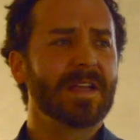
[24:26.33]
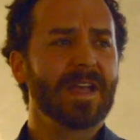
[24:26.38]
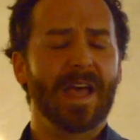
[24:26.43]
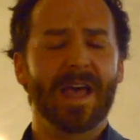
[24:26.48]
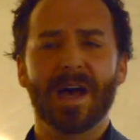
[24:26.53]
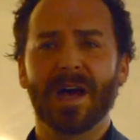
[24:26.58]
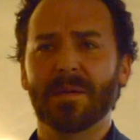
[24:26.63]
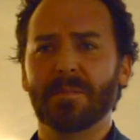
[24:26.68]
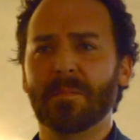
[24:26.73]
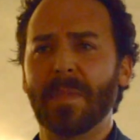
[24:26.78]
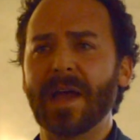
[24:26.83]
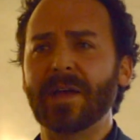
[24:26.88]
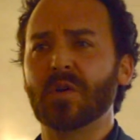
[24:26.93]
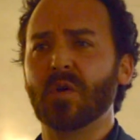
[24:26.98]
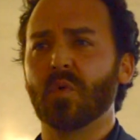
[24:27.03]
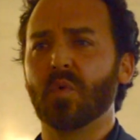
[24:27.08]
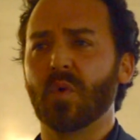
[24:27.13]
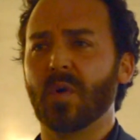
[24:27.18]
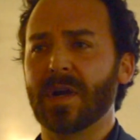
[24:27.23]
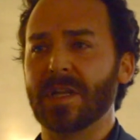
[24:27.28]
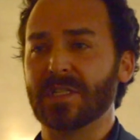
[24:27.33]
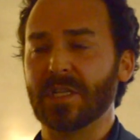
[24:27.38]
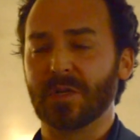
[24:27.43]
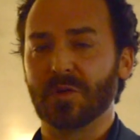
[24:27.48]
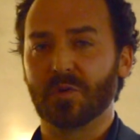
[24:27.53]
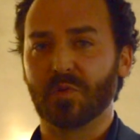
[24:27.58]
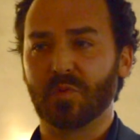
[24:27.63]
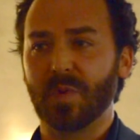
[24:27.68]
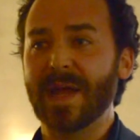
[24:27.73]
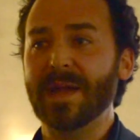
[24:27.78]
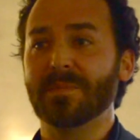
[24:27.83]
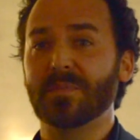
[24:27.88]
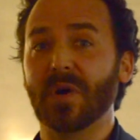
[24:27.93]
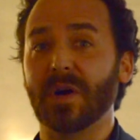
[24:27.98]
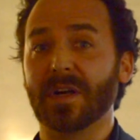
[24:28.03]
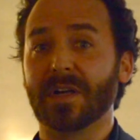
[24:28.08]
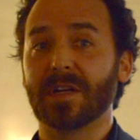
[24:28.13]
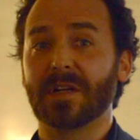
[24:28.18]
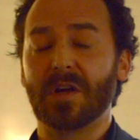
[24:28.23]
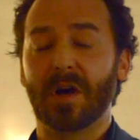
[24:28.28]
Michael Ward has a great
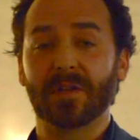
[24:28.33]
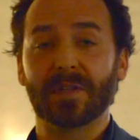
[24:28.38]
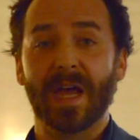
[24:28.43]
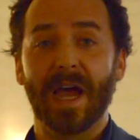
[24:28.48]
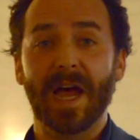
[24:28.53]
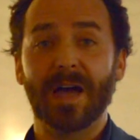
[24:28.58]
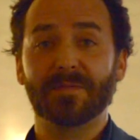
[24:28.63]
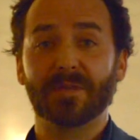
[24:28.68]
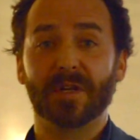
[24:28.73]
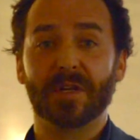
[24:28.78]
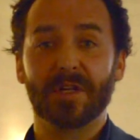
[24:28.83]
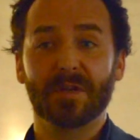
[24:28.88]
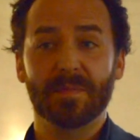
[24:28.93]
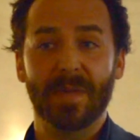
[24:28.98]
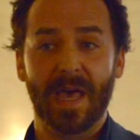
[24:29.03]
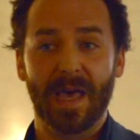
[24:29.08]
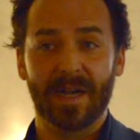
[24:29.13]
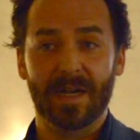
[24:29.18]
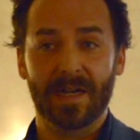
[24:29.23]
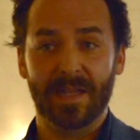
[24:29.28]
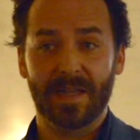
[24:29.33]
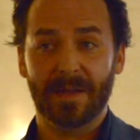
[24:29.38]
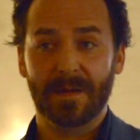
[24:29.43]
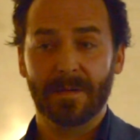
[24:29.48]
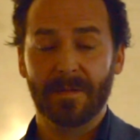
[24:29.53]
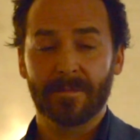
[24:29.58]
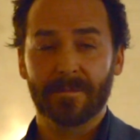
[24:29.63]
book called After Humanity,